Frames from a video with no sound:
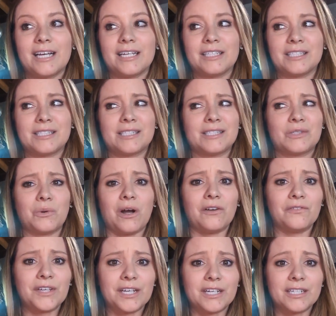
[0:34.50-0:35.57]
it's
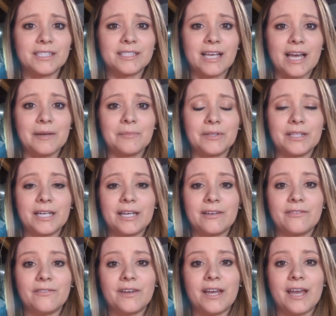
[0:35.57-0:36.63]
12 years, I
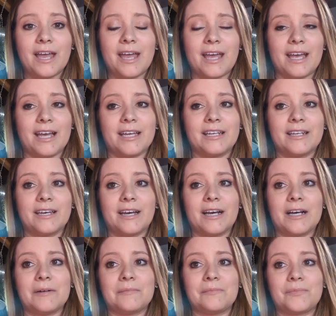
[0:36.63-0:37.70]
believe, and
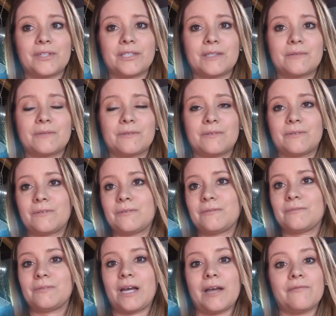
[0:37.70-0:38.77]

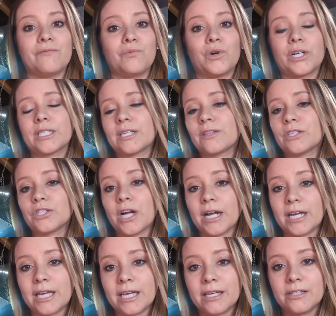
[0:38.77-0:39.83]
I worked in the
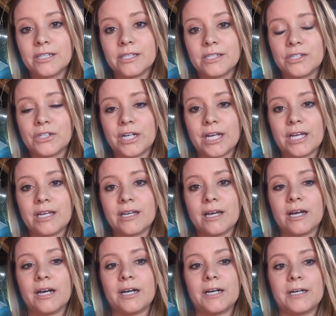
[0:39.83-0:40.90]
trucking industry.
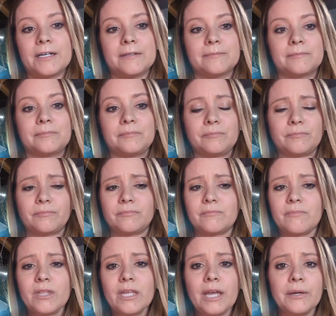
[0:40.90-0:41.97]

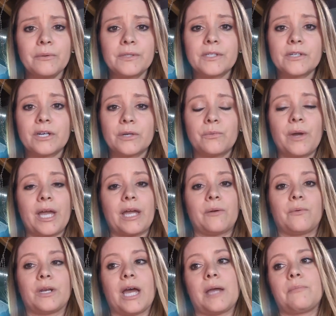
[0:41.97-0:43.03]
It was a good way
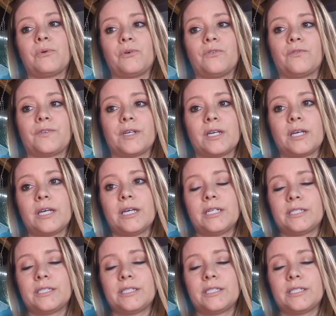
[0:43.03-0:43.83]
when I moved